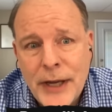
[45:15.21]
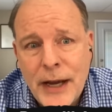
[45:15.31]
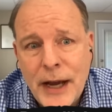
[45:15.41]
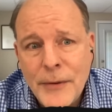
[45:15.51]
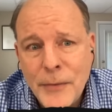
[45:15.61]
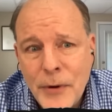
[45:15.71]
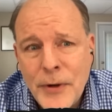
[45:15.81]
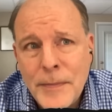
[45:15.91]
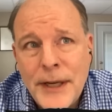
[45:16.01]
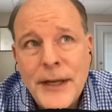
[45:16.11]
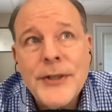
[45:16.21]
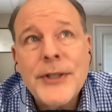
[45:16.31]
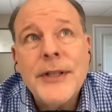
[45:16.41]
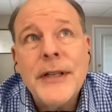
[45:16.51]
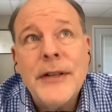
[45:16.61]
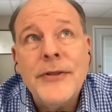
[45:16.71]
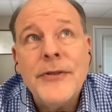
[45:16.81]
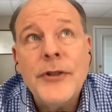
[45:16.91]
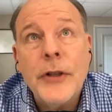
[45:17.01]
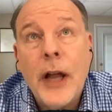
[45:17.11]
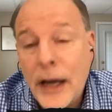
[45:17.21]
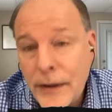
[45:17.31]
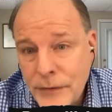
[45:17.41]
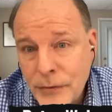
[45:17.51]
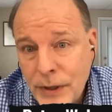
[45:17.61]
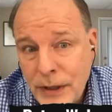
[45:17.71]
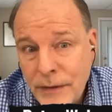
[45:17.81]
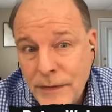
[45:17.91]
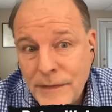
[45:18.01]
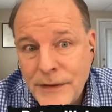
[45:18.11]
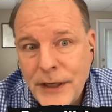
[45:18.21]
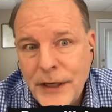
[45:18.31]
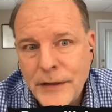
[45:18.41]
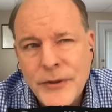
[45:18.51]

I, I, wrote a piece in July of 2015.